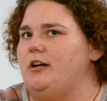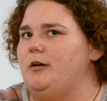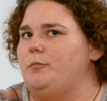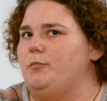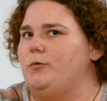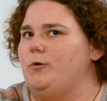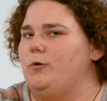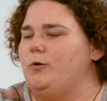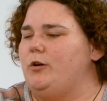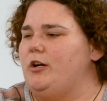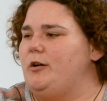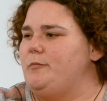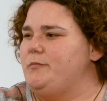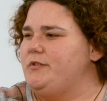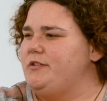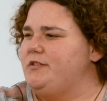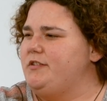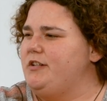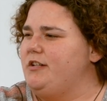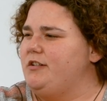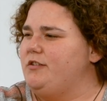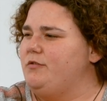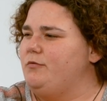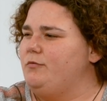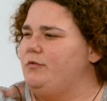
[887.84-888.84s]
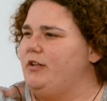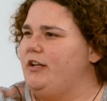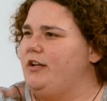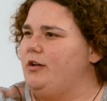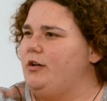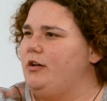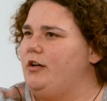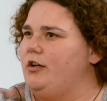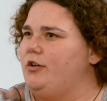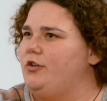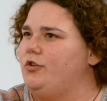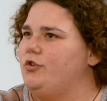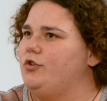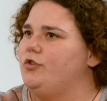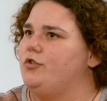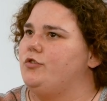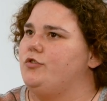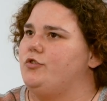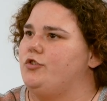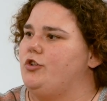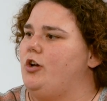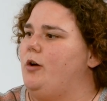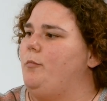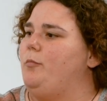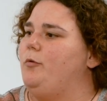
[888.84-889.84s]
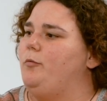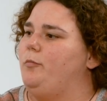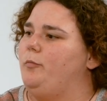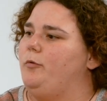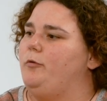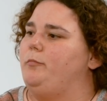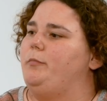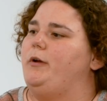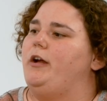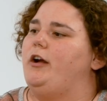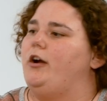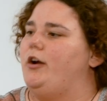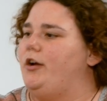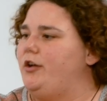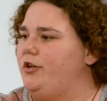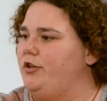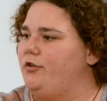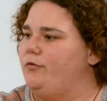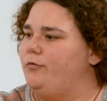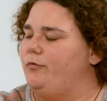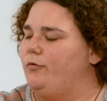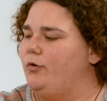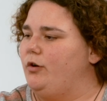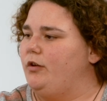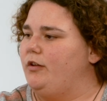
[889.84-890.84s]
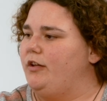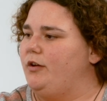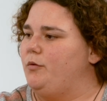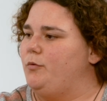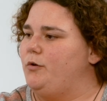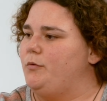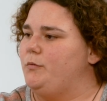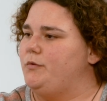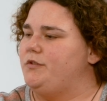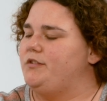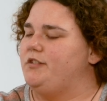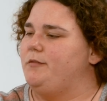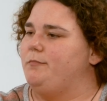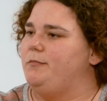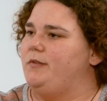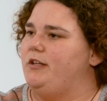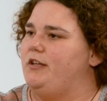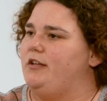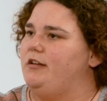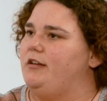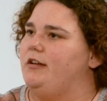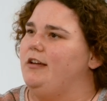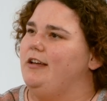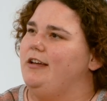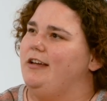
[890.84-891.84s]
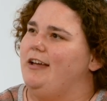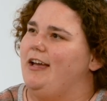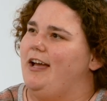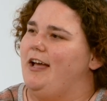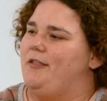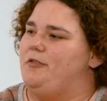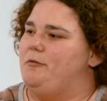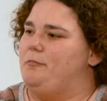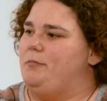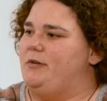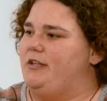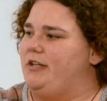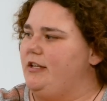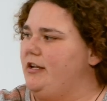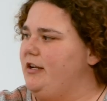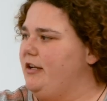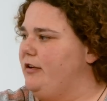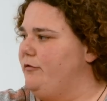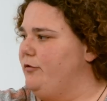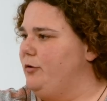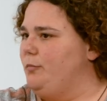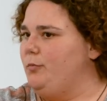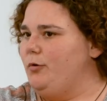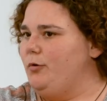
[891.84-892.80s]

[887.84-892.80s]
program has done like a good job of preparing you for? Like what was something at the beginning of the